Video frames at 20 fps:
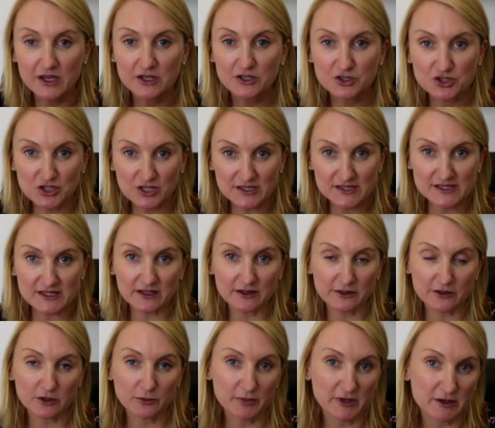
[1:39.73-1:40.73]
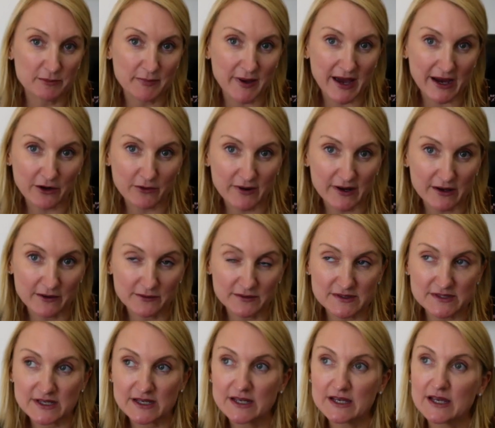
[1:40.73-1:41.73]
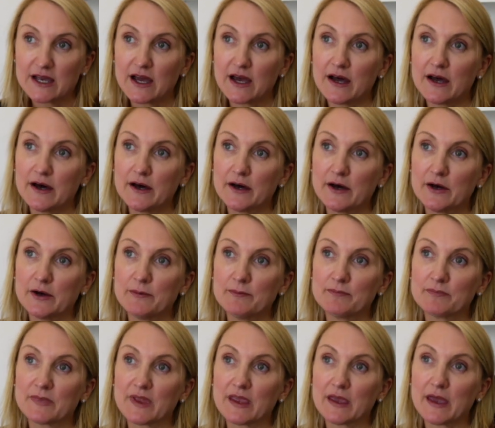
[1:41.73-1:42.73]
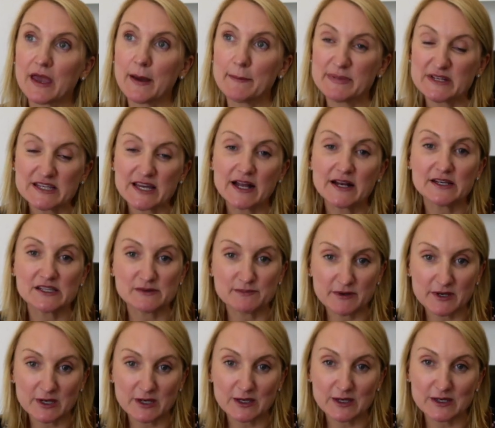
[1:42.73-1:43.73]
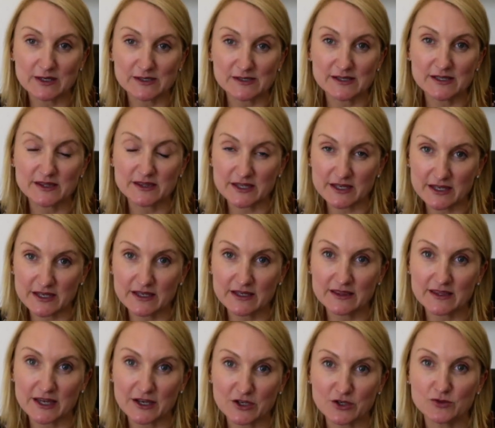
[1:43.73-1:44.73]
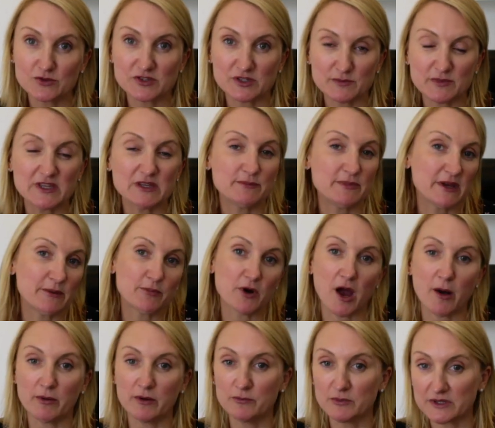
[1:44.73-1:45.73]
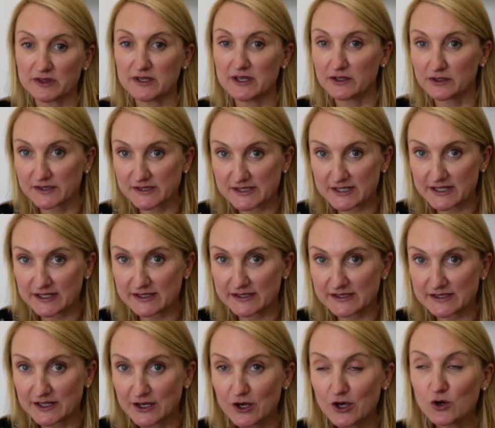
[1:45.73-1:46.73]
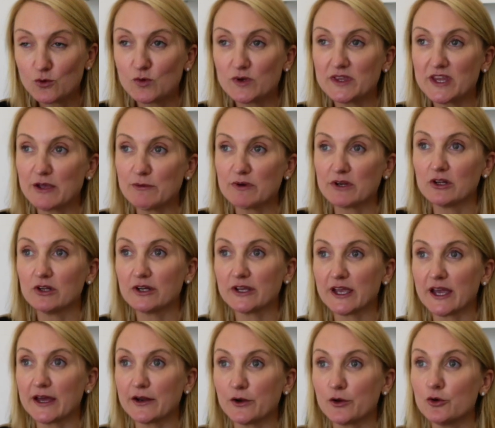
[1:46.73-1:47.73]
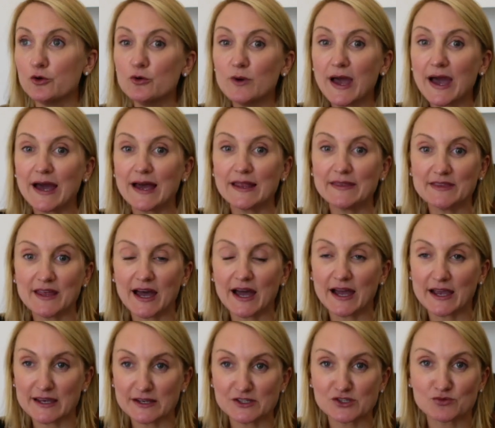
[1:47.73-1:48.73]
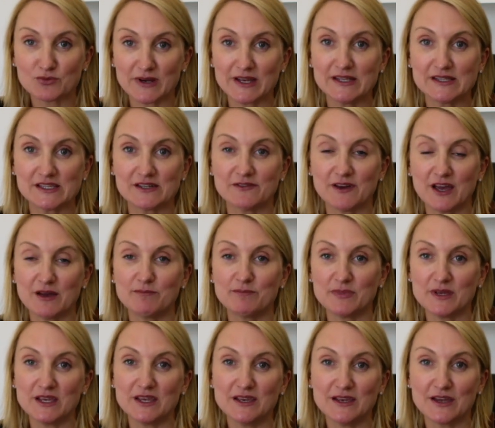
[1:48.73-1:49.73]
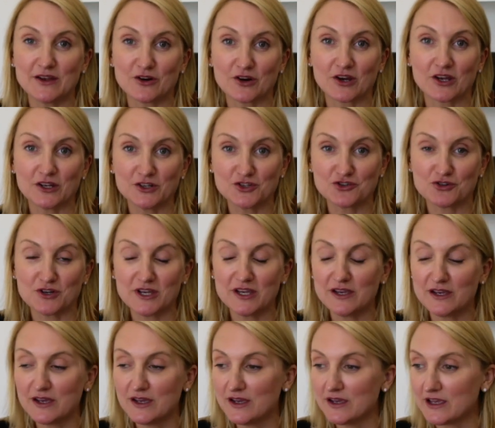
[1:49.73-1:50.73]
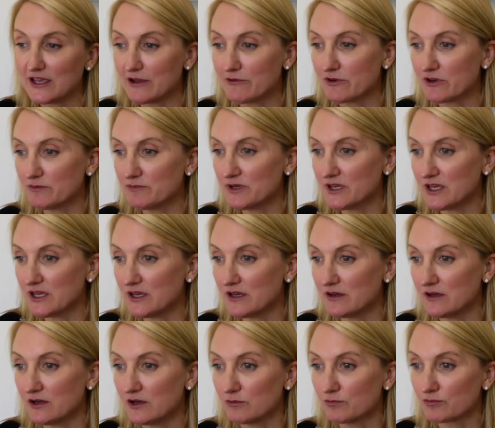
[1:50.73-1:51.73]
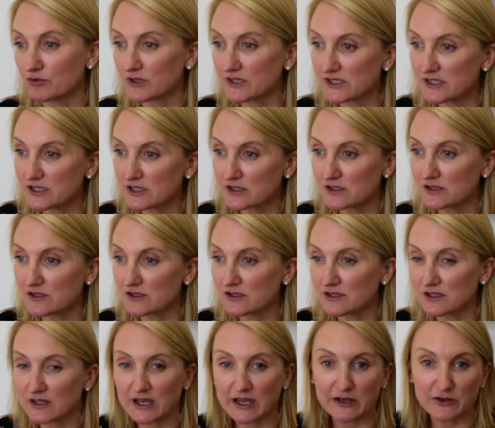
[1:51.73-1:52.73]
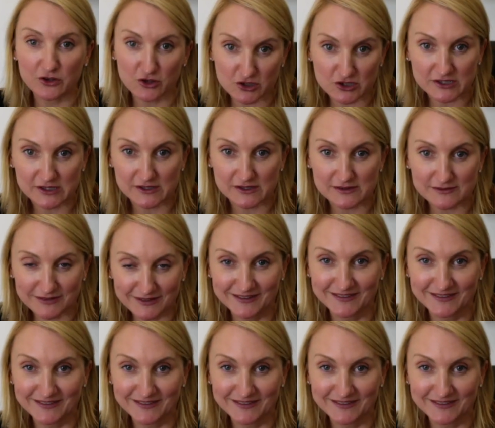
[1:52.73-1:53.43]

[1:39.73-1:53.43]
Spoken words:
Just a little bit of background. Hepatitis B is the thing that used to be the big problem with needle sticks. When they would look at who had the highest rates of Hep B in our country, it would be, prisoners and nurses.